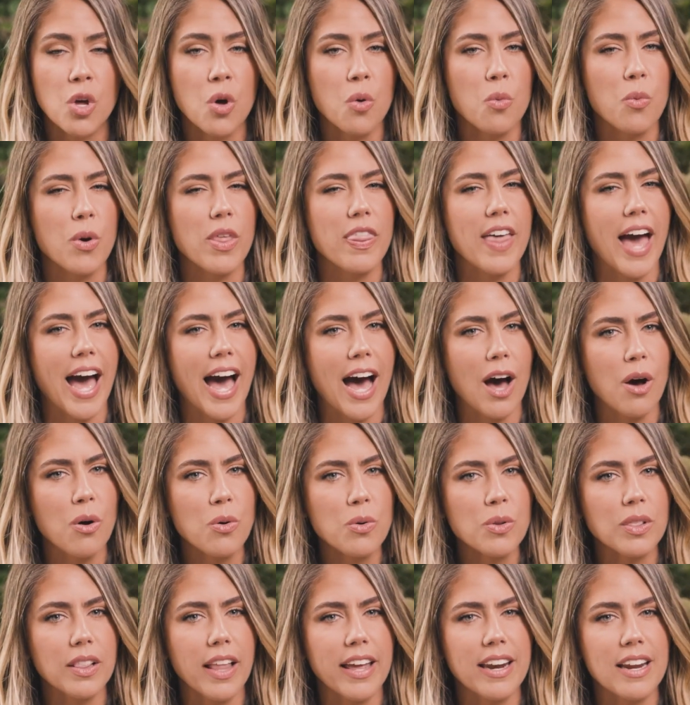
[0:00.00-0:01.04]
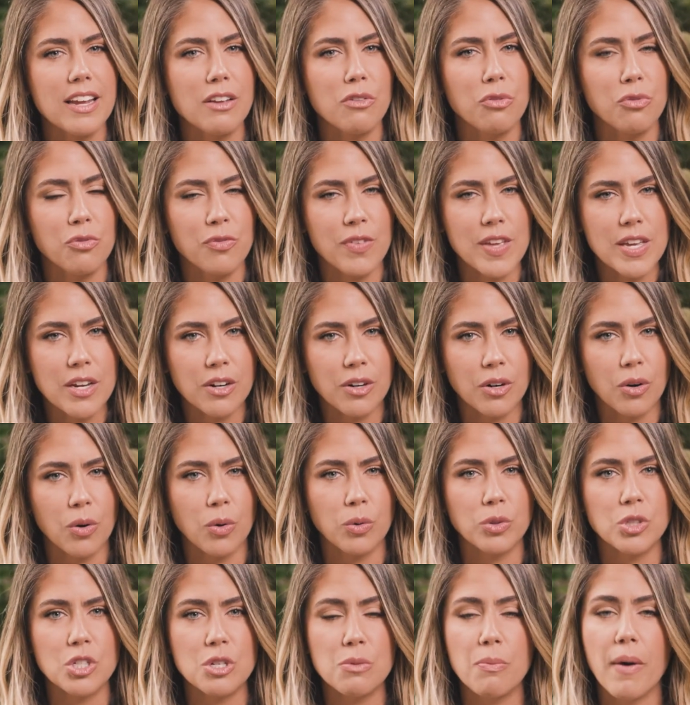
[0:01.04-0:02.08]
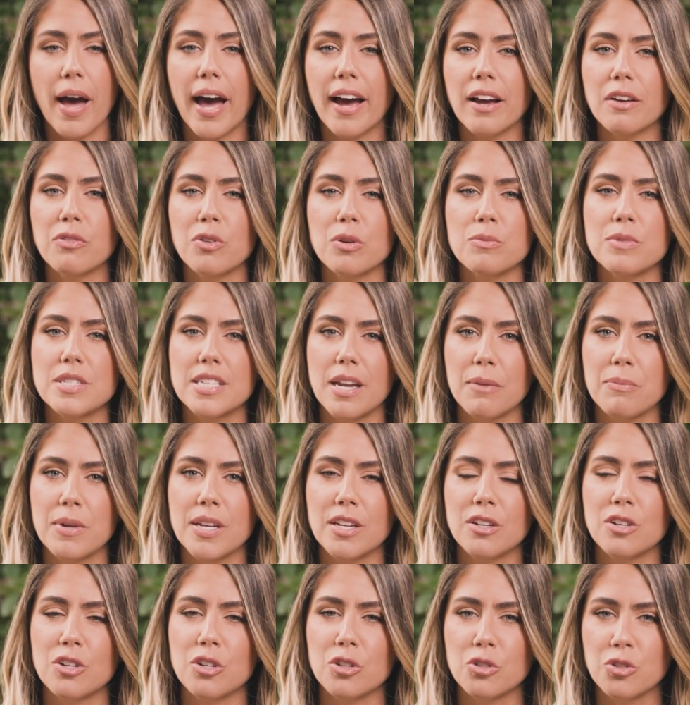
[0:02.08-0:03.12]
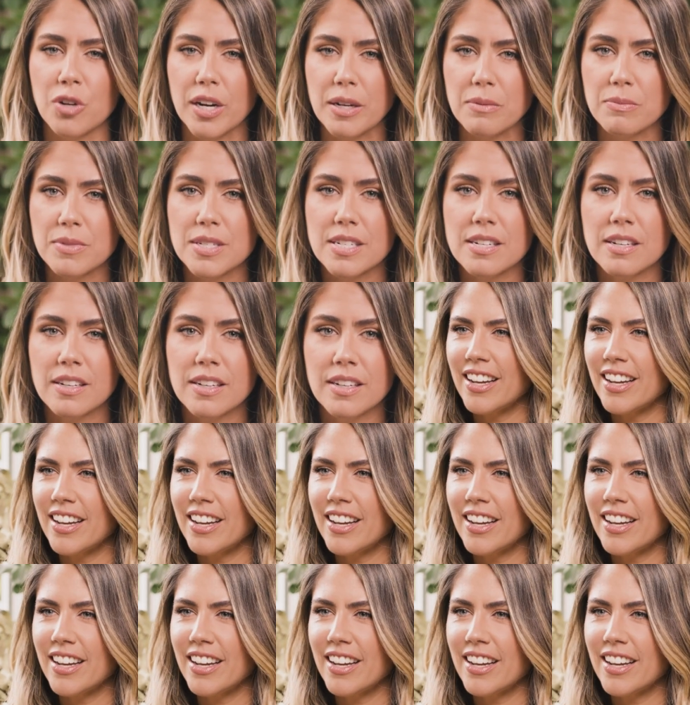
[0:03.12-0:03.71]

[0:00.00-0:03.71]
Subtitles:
without letting fear hold you back from stepping into your dreams.